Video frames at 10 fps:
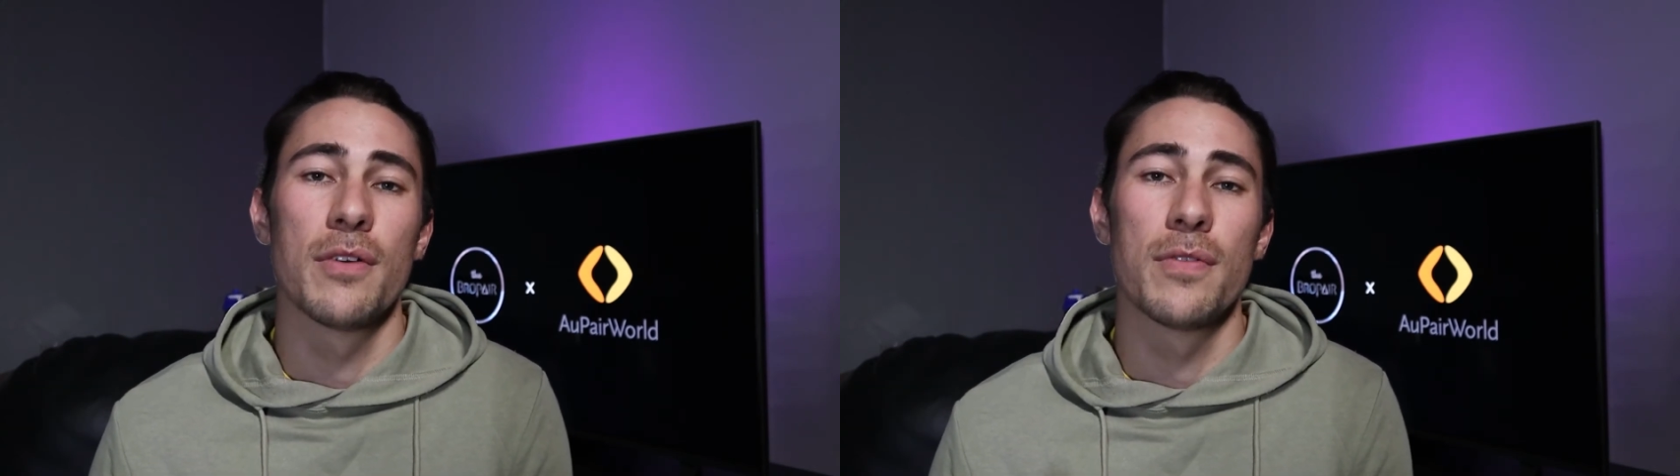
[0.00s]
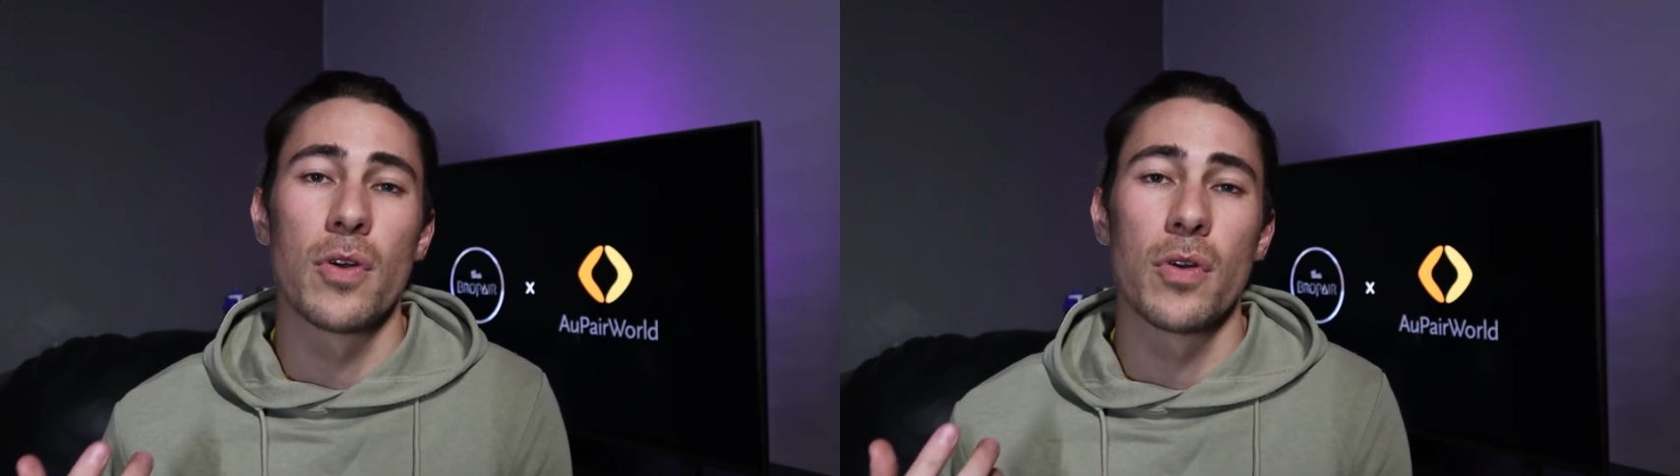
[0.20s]

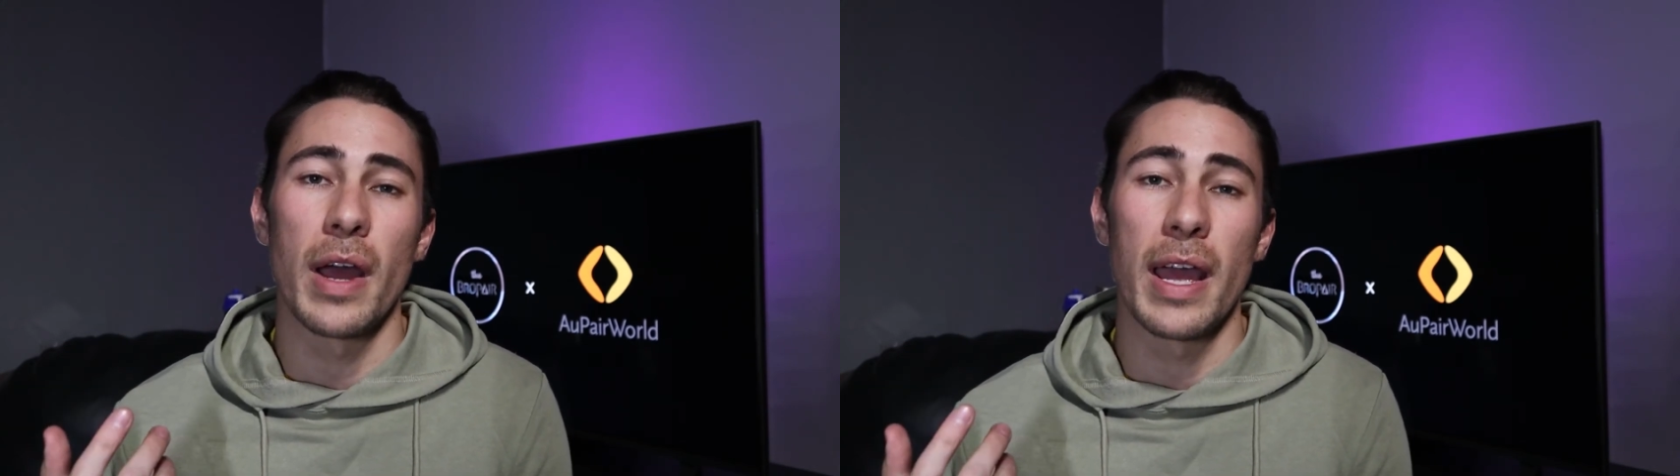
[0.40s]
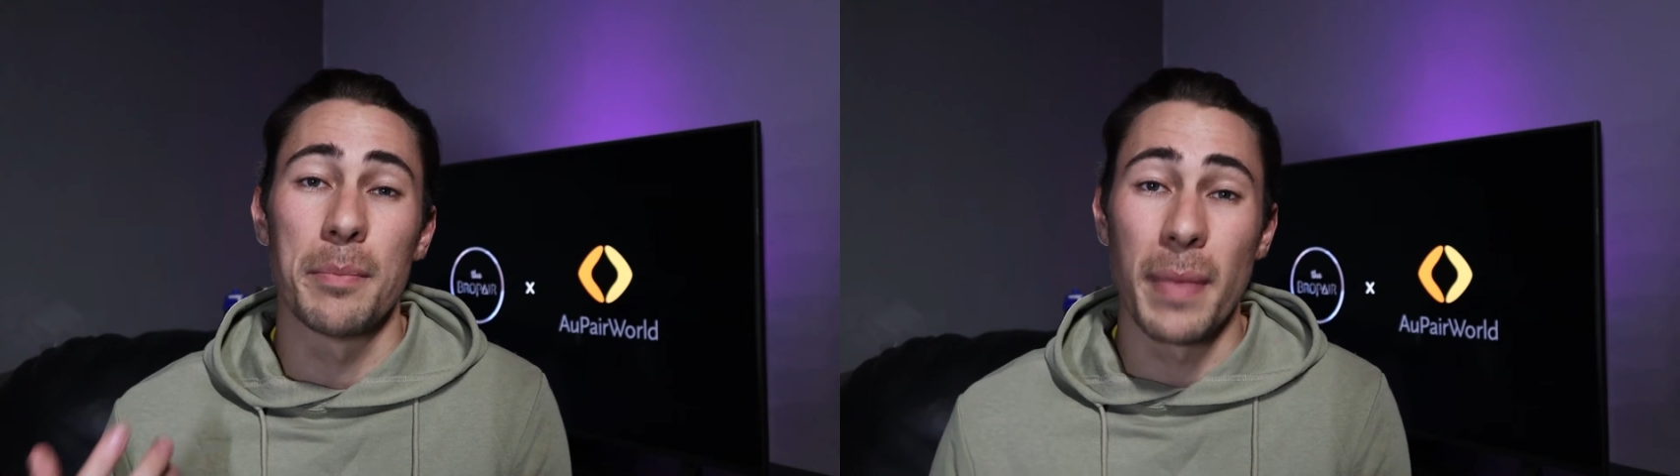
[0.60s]
for
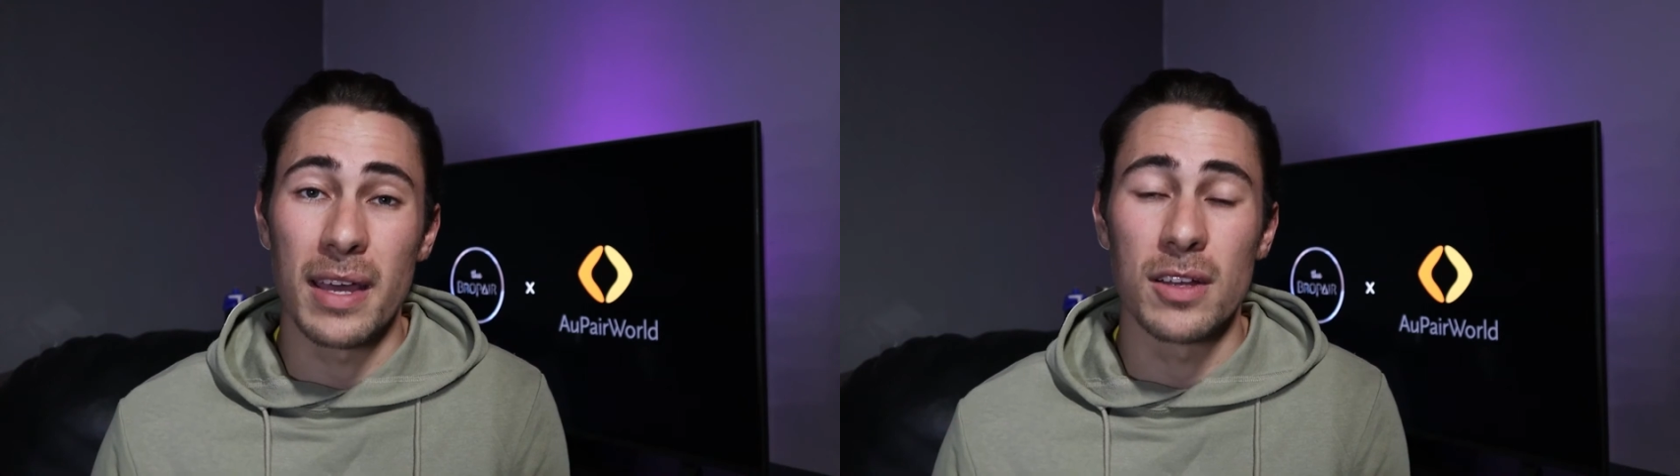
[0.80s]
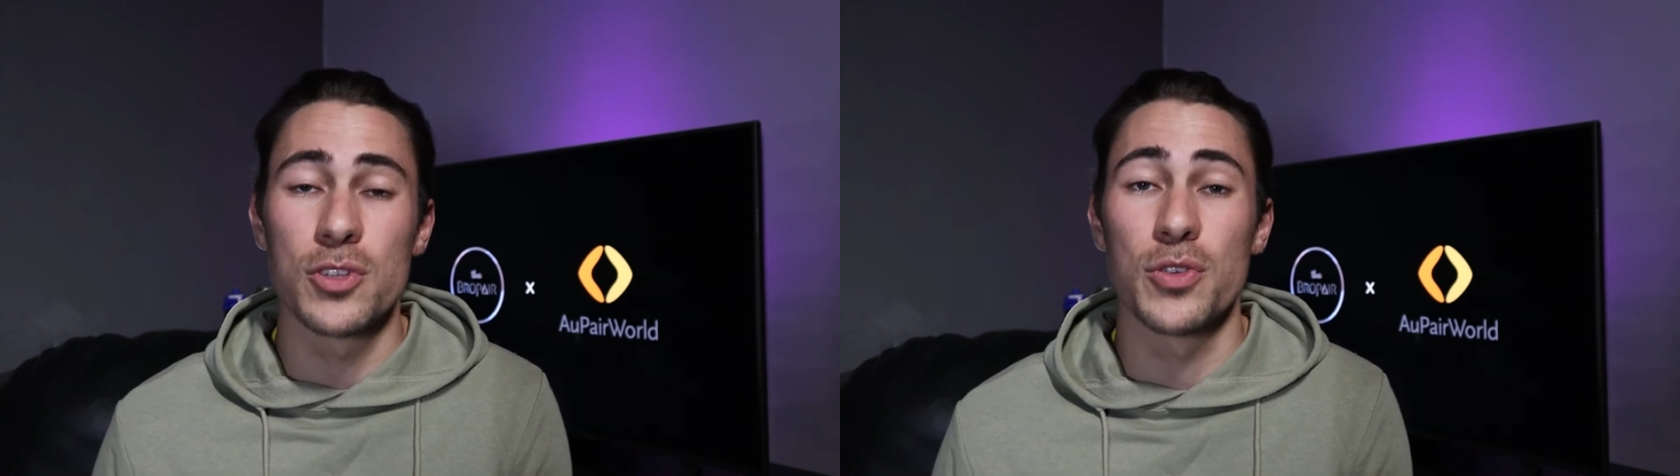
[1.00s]
a
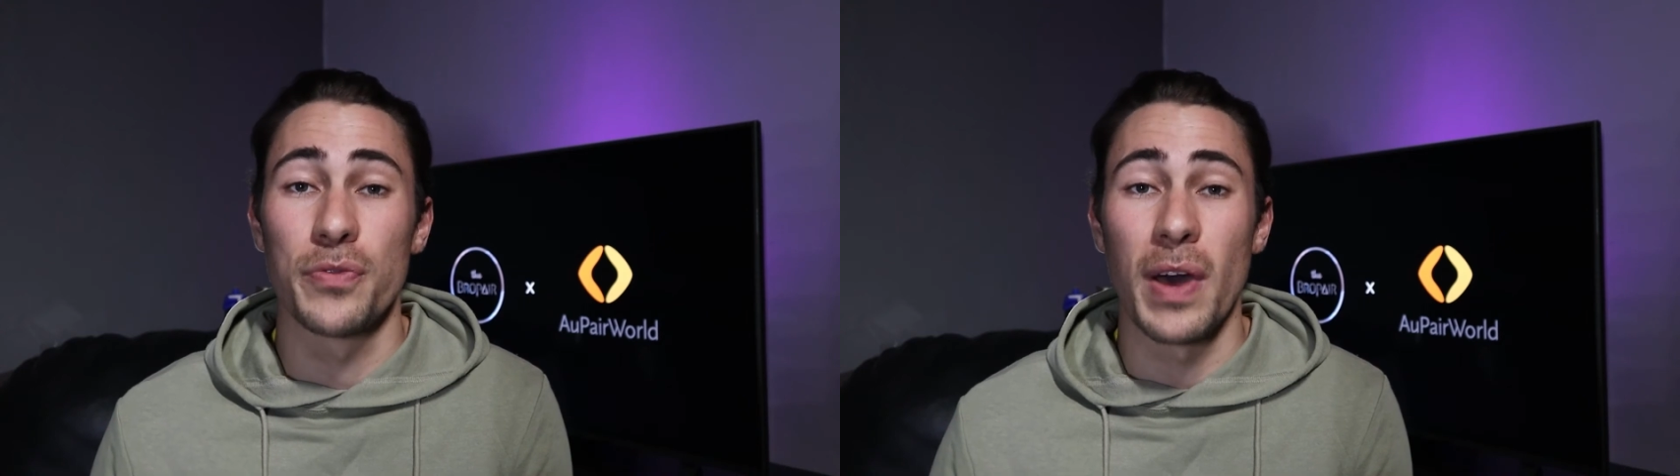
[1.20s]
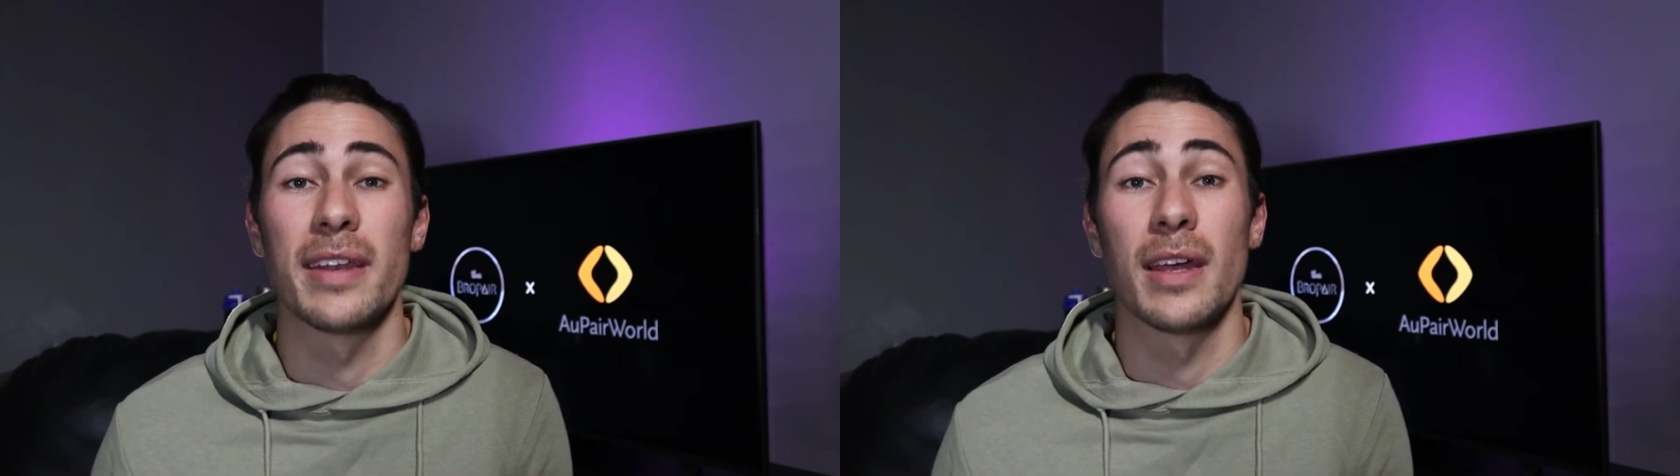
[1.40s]
male to
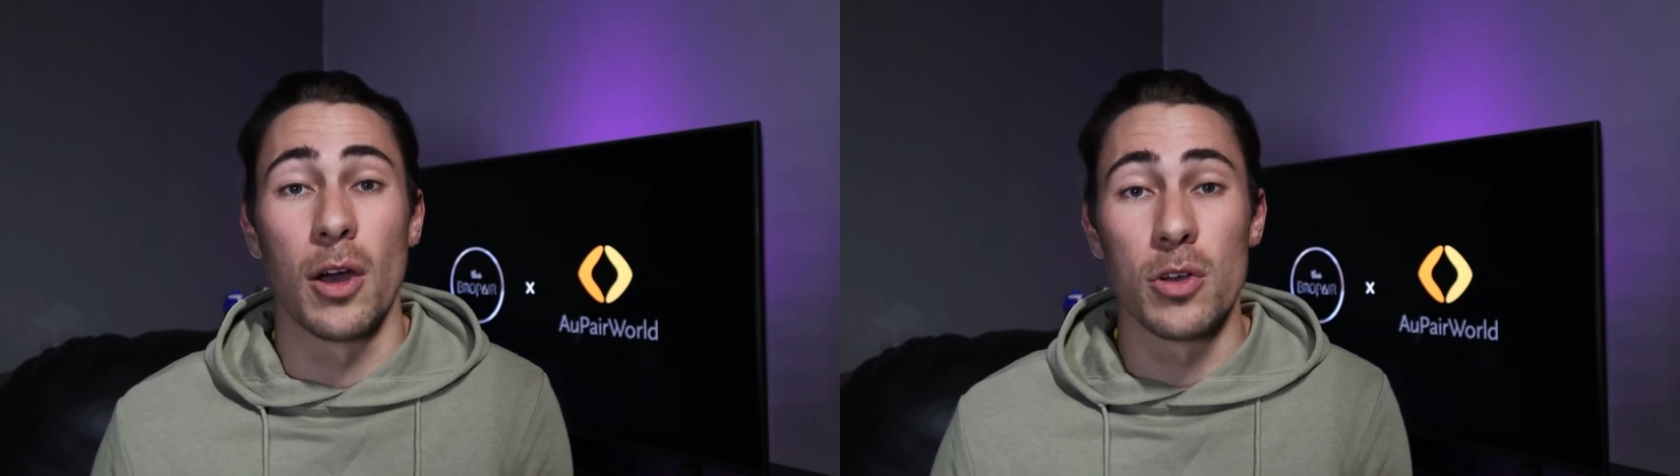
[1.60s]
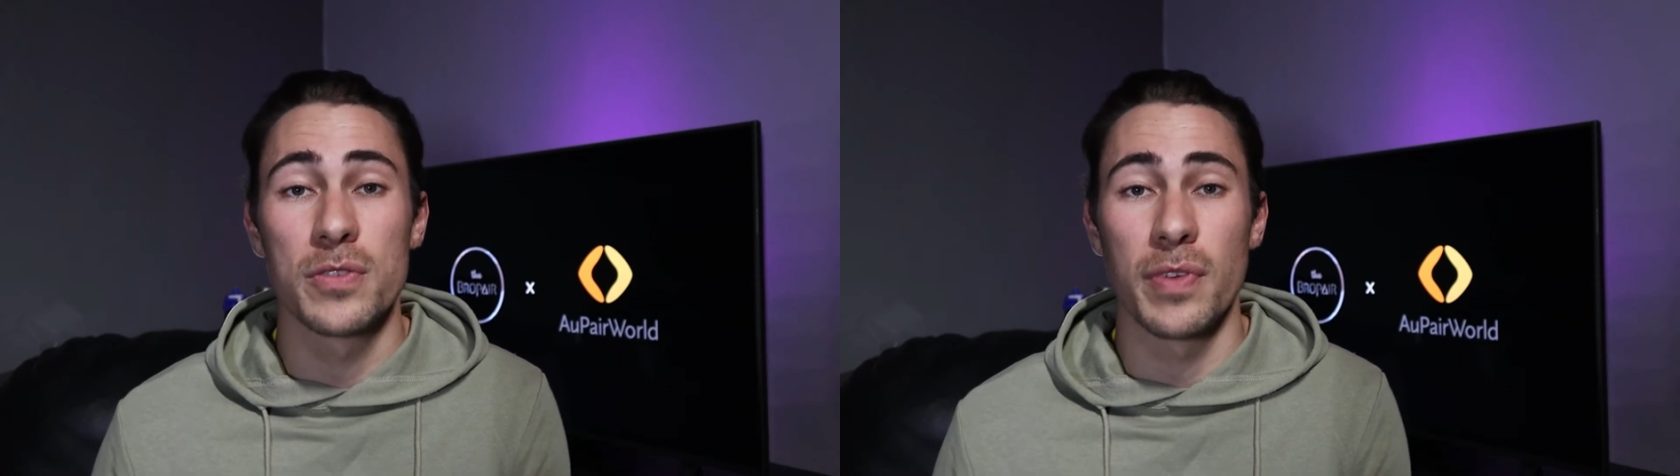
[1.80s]
find a
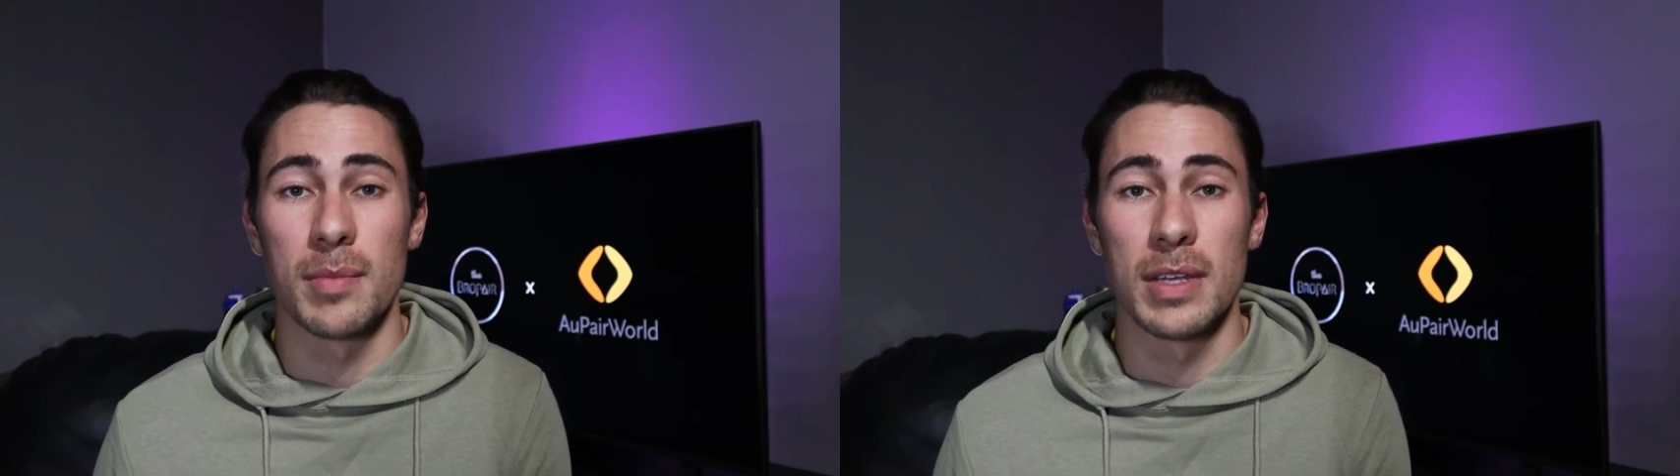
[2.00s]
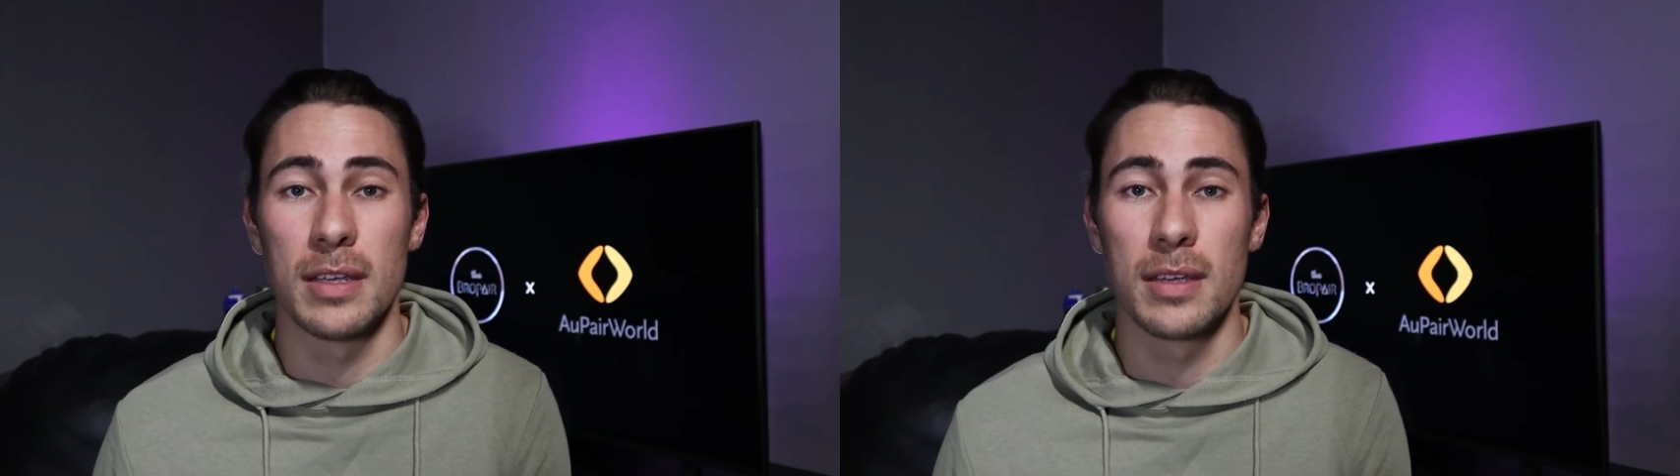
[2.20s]
host
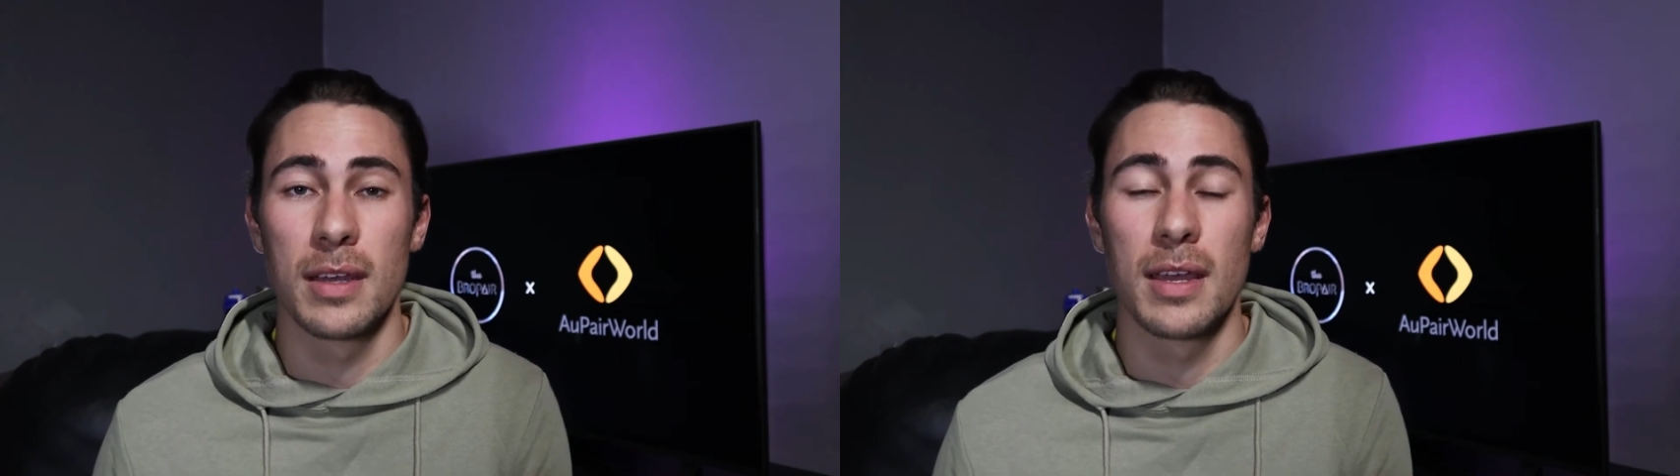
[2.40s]
family.